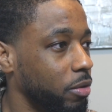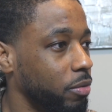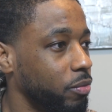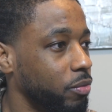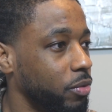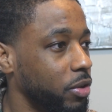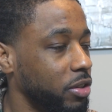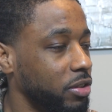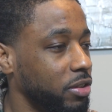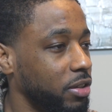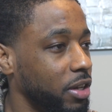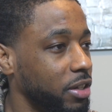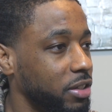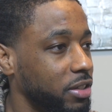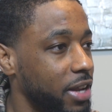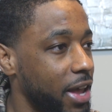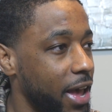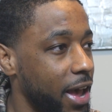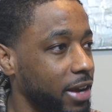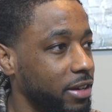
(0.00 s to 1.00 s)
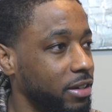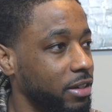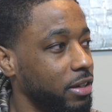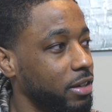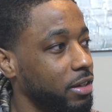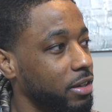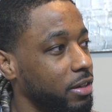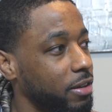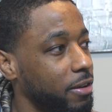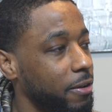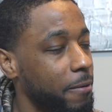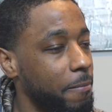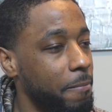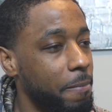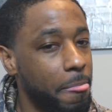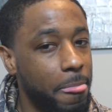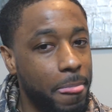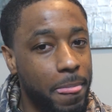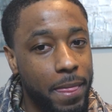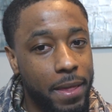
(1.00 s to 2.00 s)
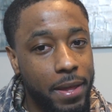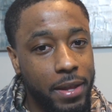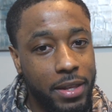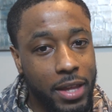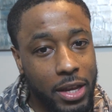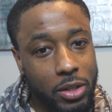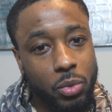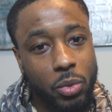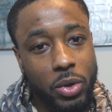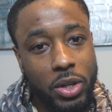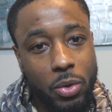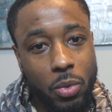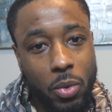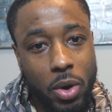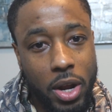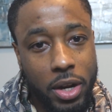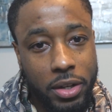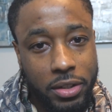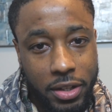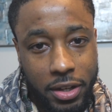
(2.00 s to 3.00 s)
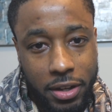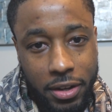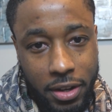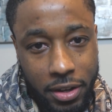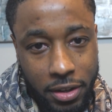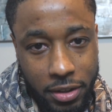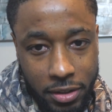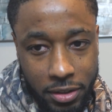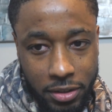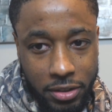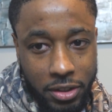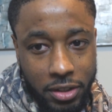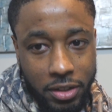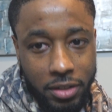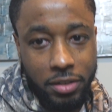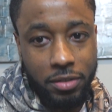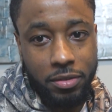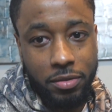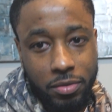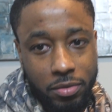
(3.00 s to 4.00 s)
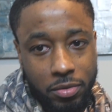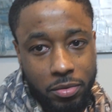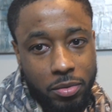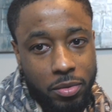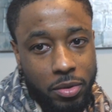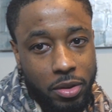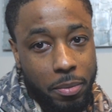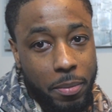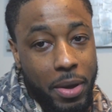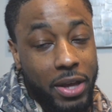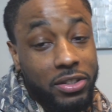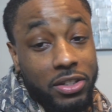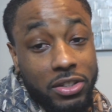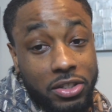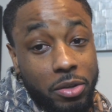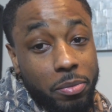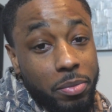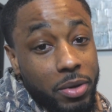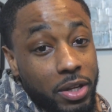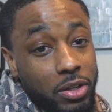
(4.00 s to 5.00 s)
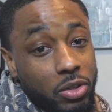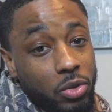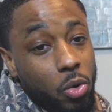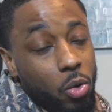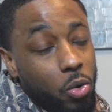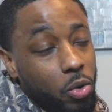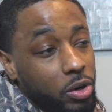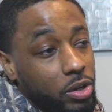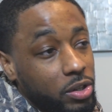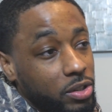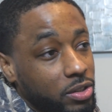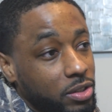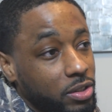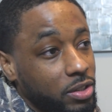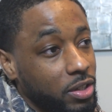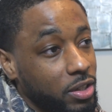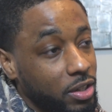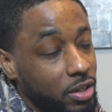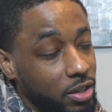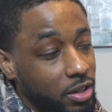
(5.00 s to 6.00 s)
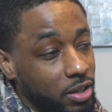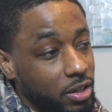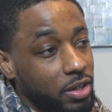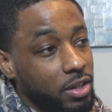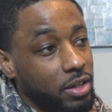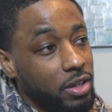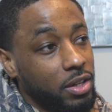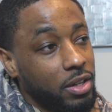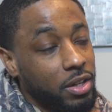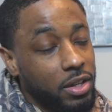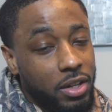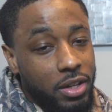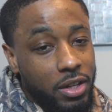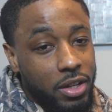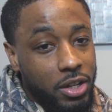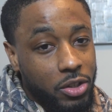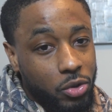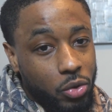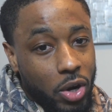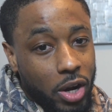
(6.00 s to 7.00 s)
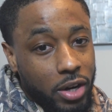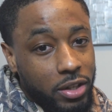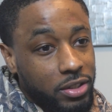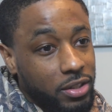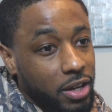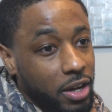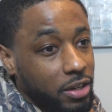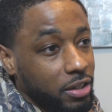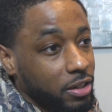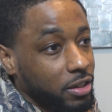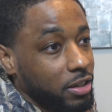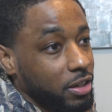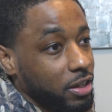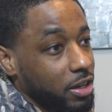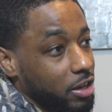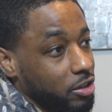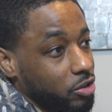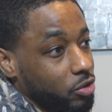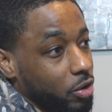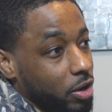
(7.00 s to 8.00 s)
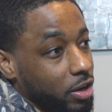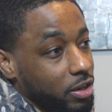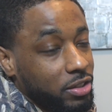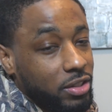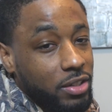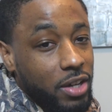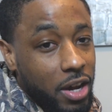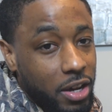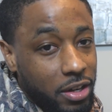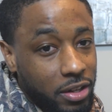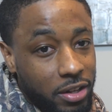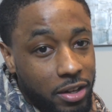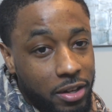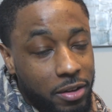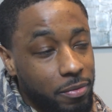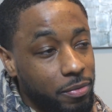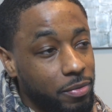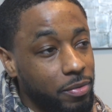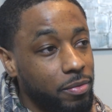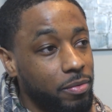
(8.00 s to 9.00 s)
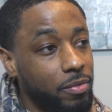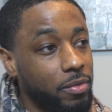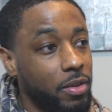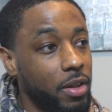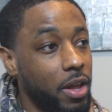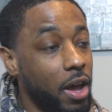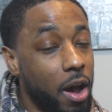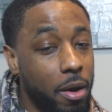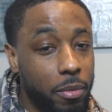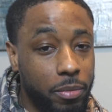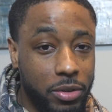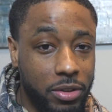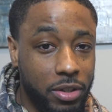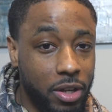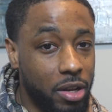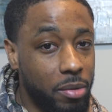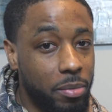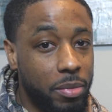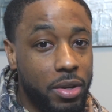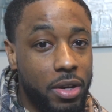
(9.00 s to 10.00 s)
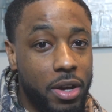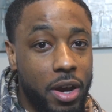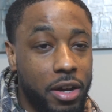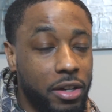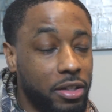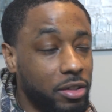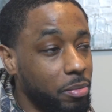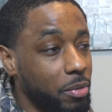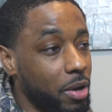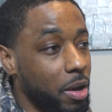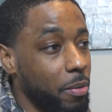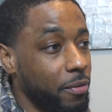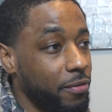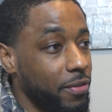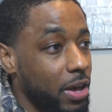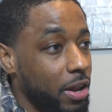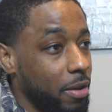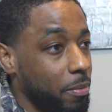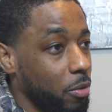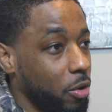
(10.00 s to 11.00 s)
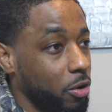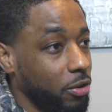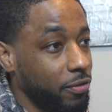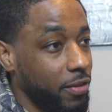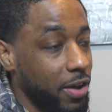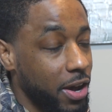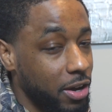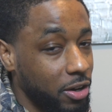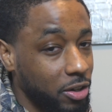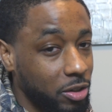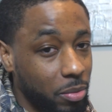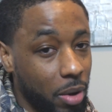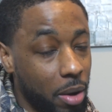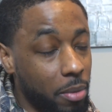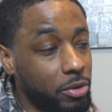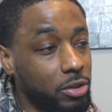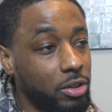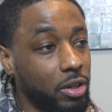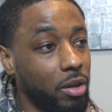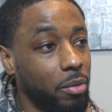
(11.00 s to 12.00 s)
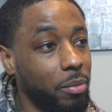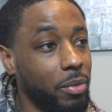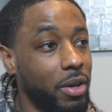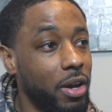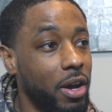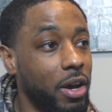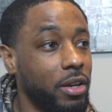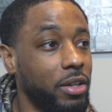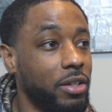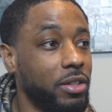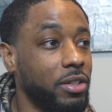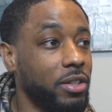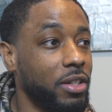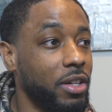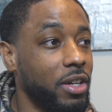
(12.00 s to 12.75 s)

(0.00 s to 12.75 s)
his tactic. That's what he wanted the message to be towards Israel Adesanya. Israel Adesanya, I'm just going to be honest, man. I'm a fan of both fighters, but I'm just going to be honest.